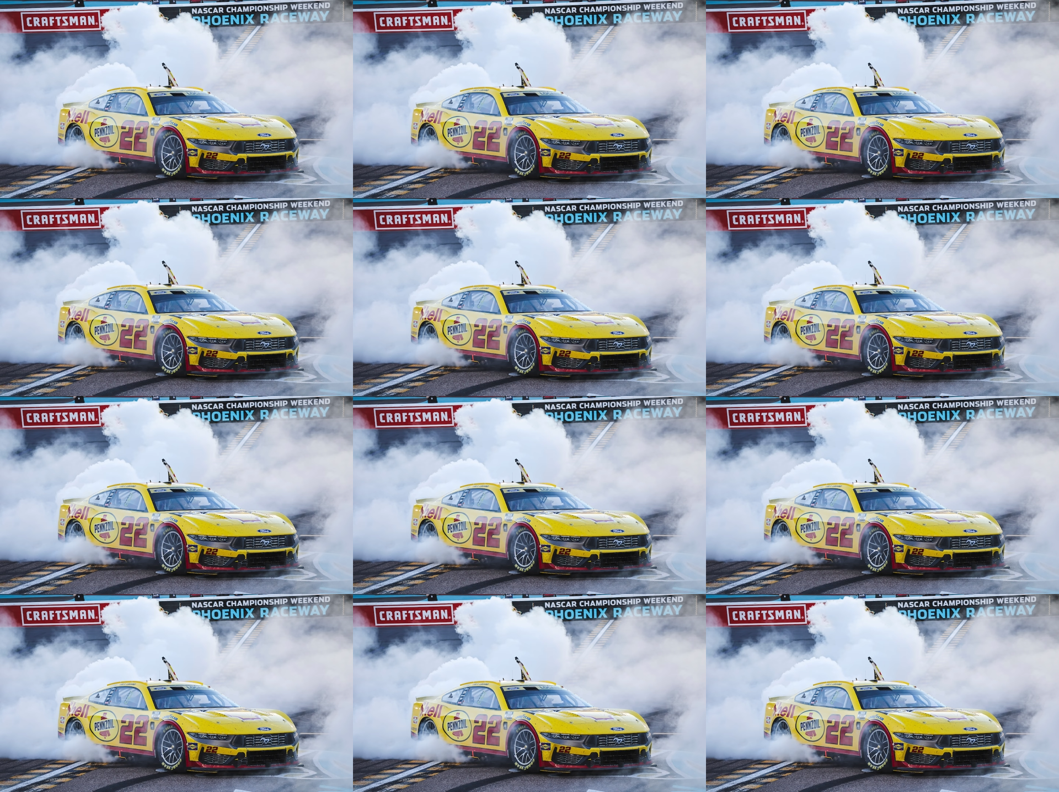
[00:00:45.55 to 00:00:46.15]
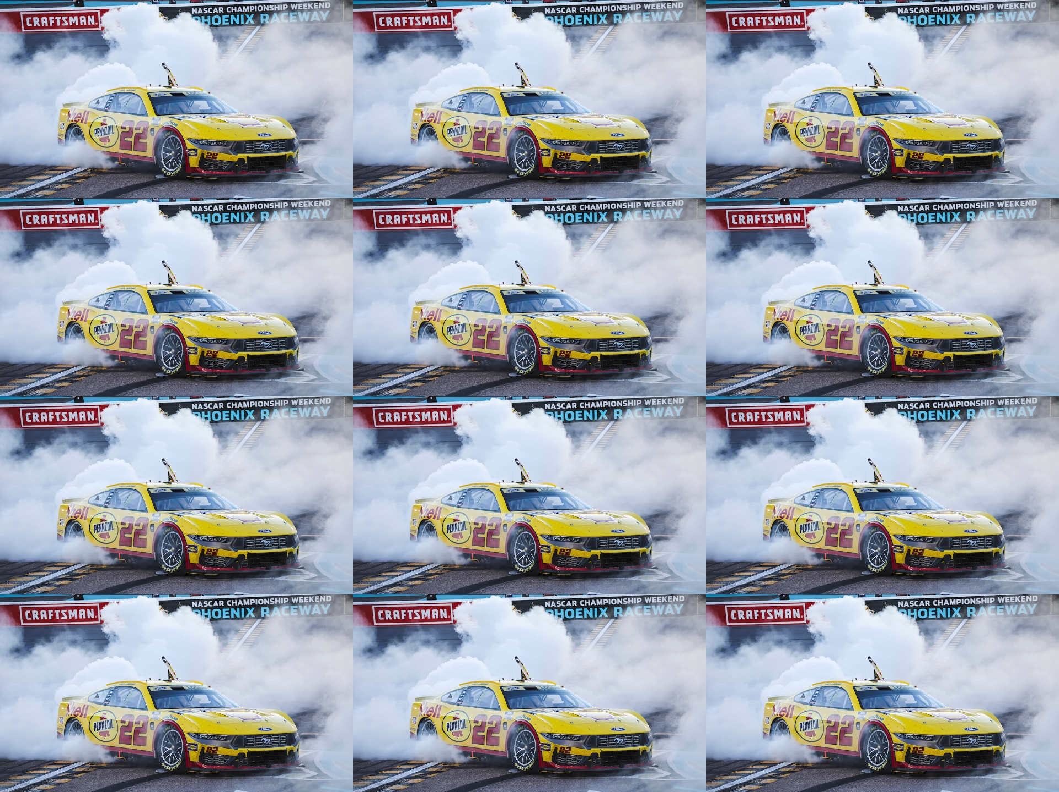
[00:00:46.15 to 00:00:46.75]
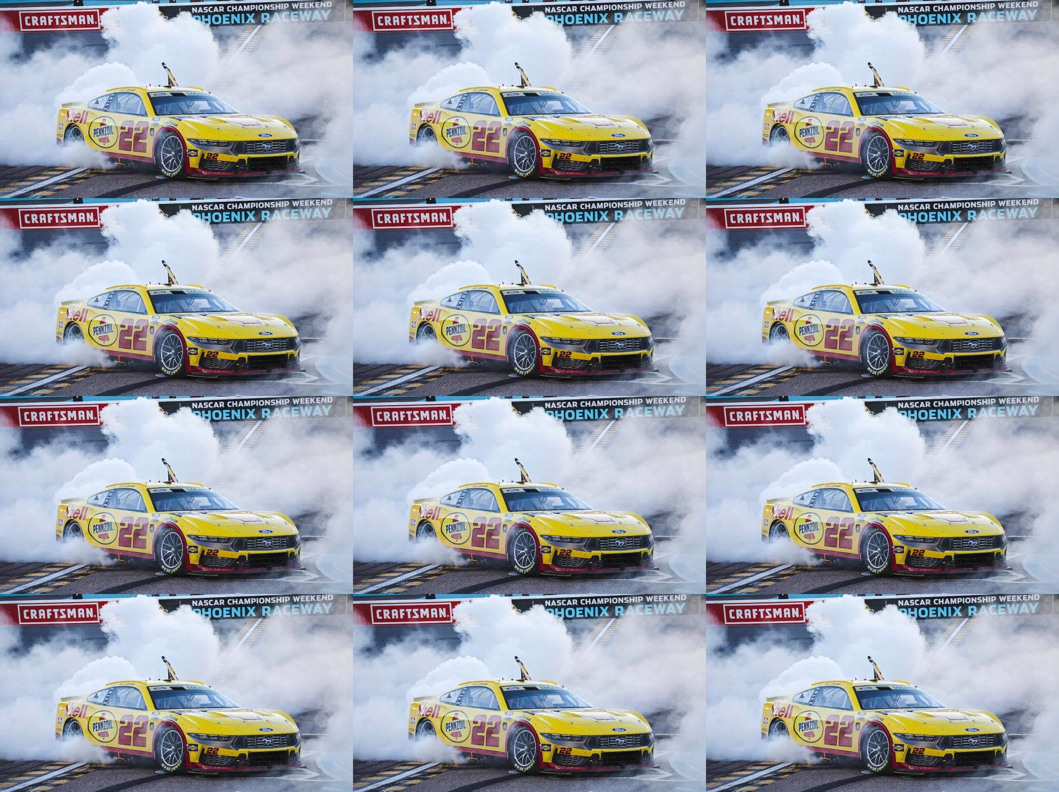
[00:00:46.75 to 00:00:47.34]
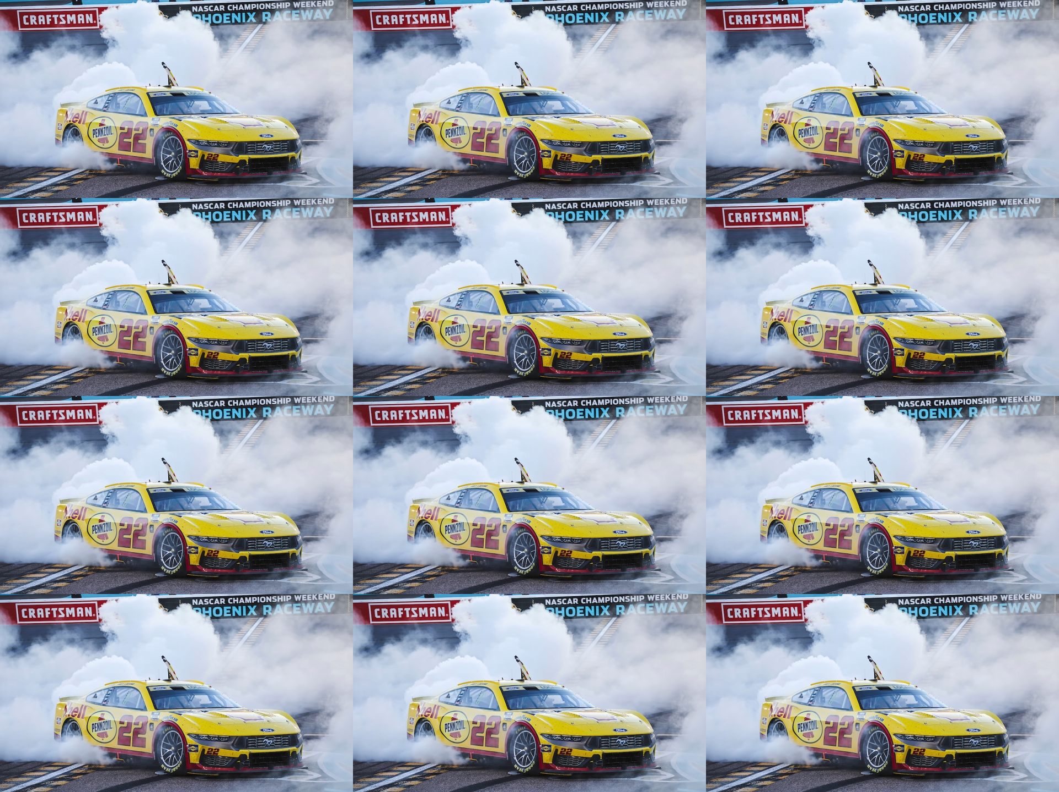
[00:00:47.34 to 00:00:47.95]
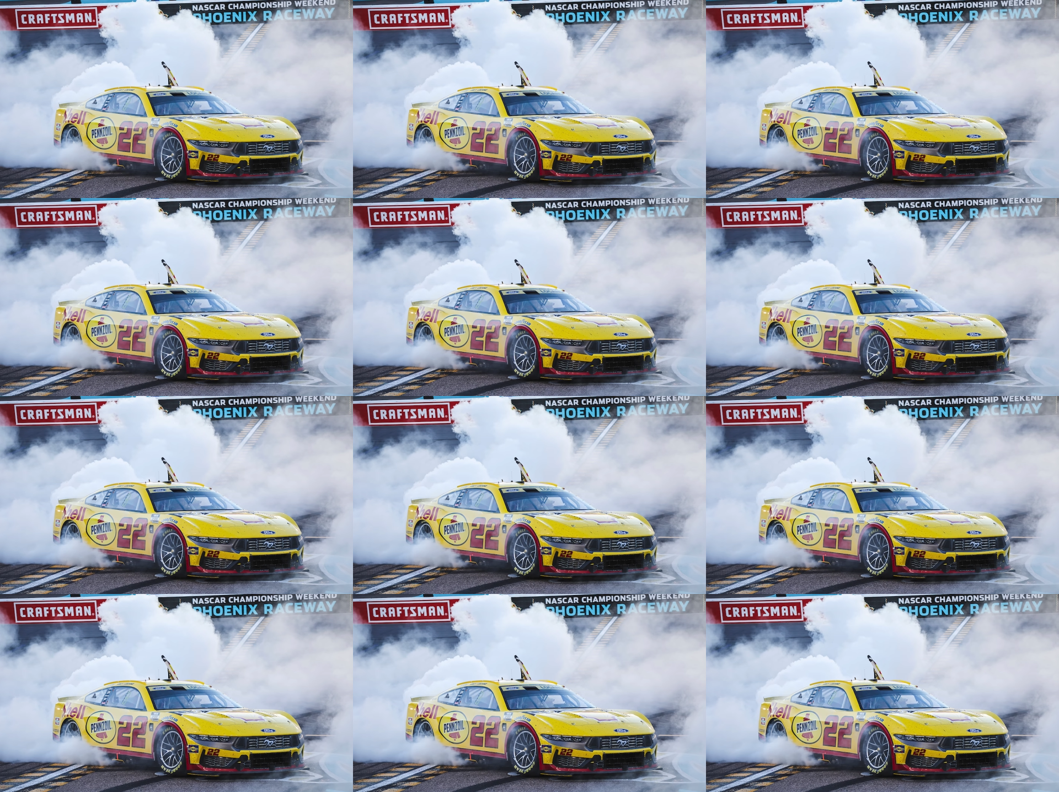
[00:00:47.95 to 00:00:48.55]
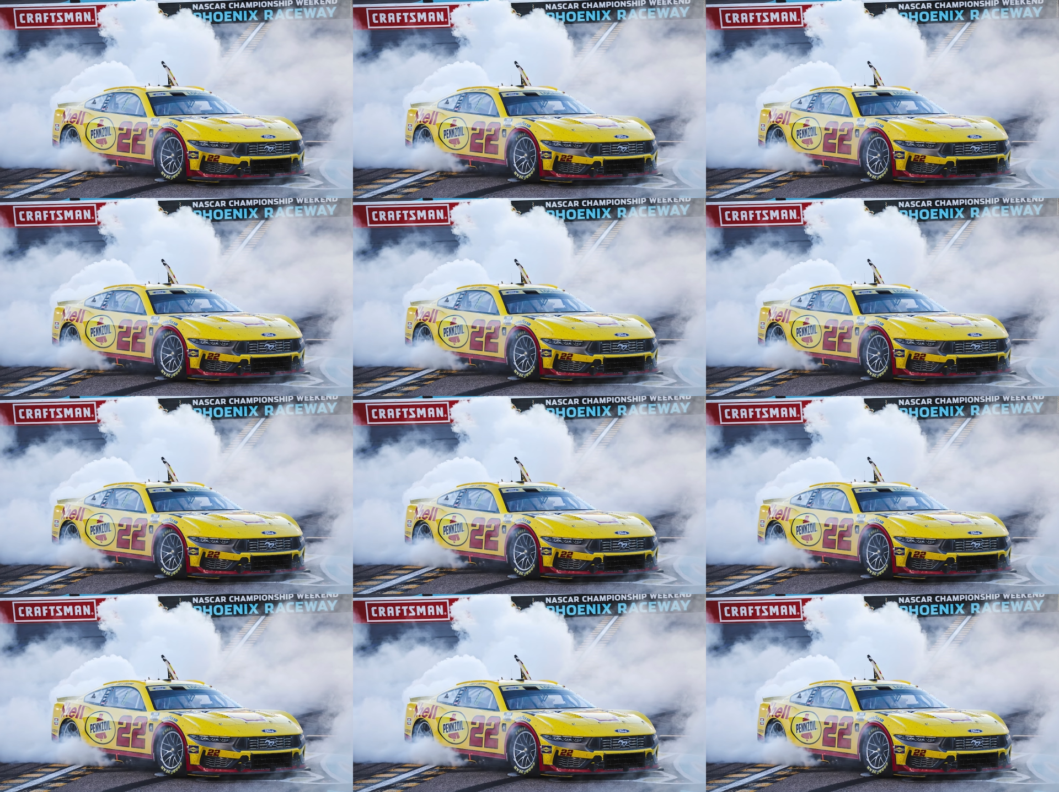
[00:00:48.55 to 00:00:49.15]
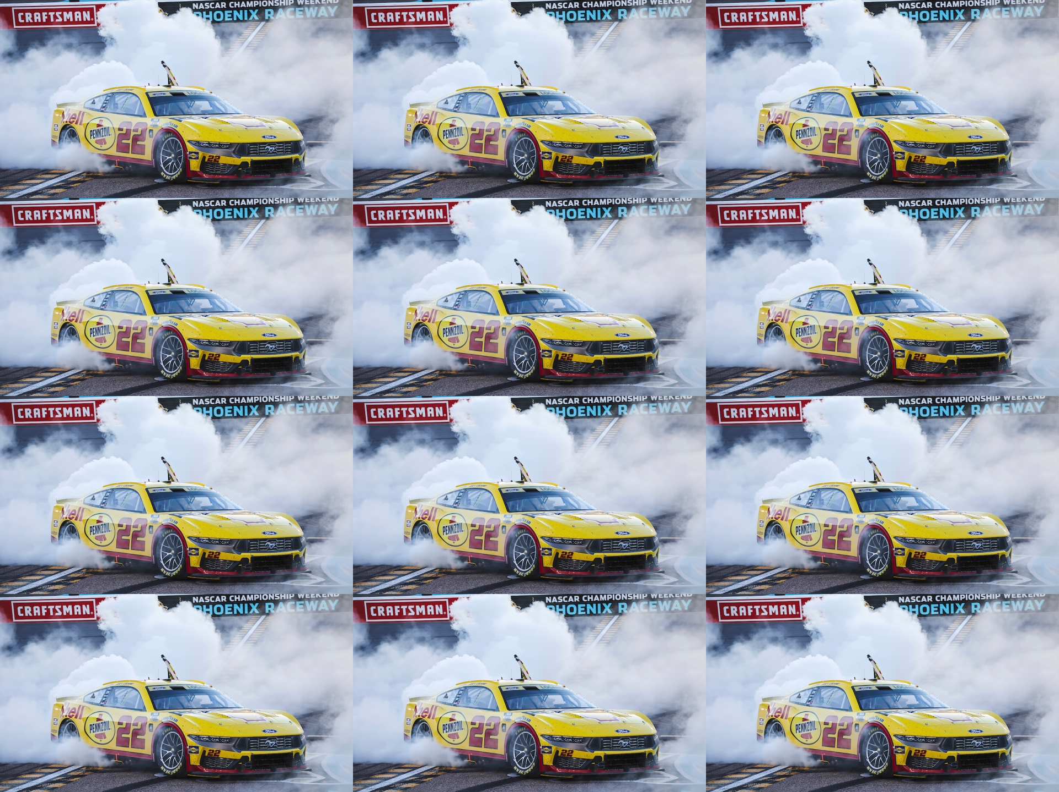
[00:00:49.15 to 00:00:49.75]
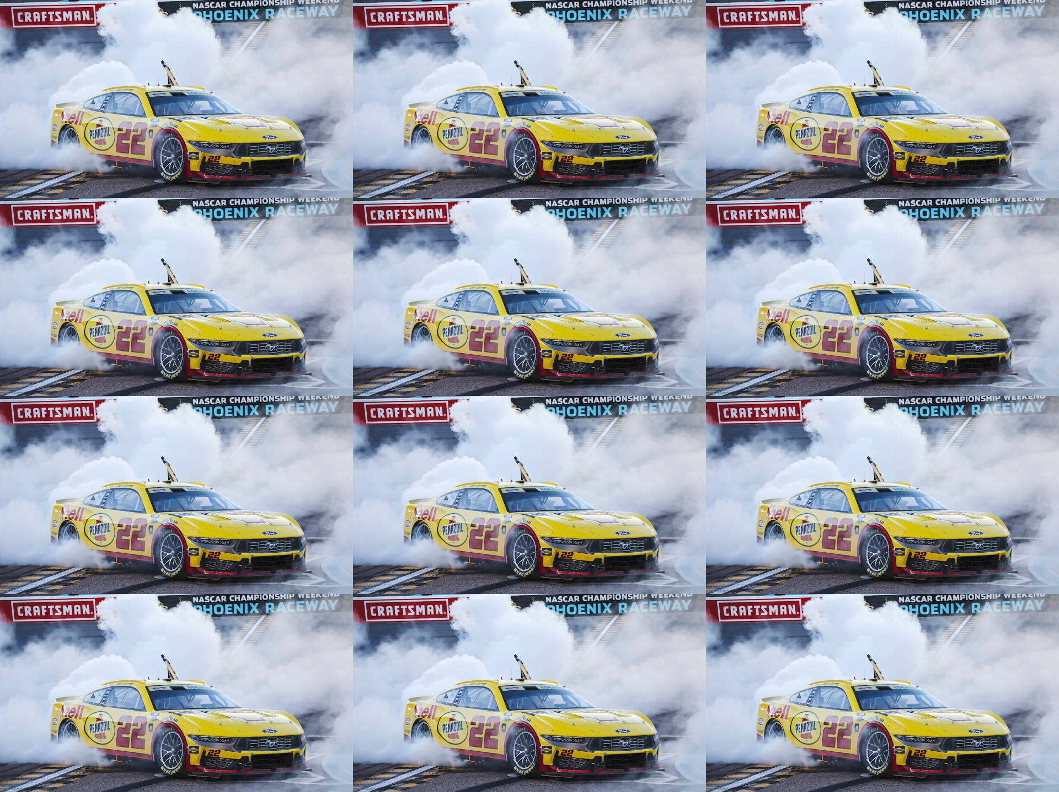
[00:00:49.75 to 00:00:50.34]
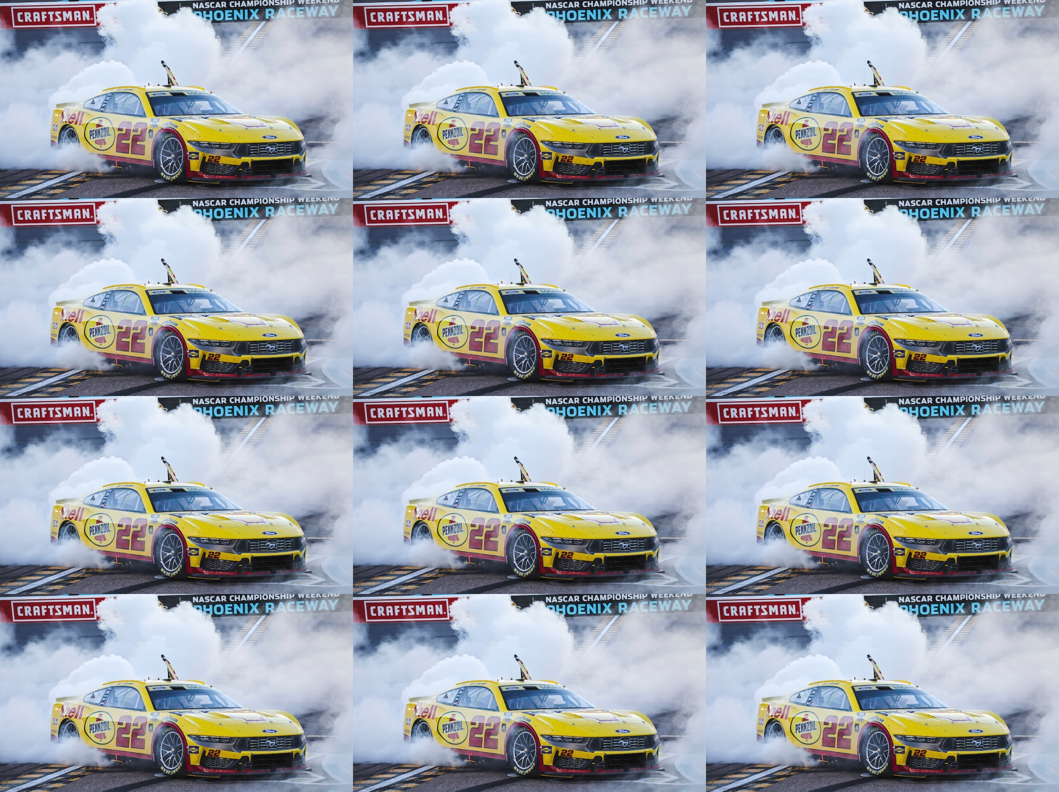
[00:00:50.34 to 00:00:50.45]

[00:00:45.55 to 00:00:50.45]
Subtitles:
No face is visible, so there are no lips to read.